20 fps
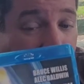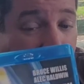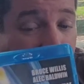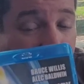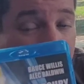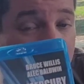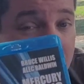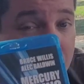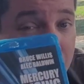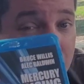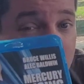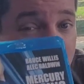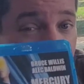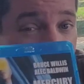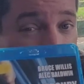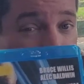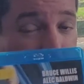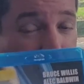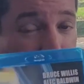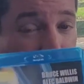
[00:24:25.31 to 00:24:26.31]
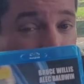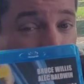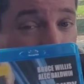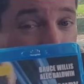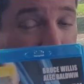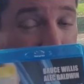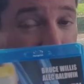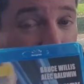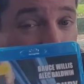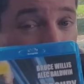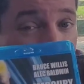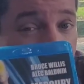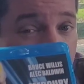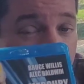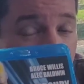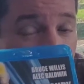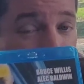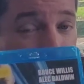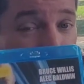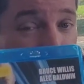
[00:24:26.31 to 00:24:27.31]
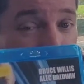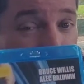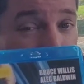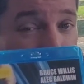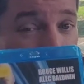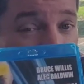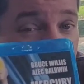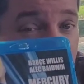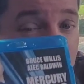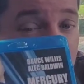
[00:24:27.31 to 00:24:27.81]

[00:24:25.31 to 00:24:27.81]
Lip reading: and they murder his parents and try to murder him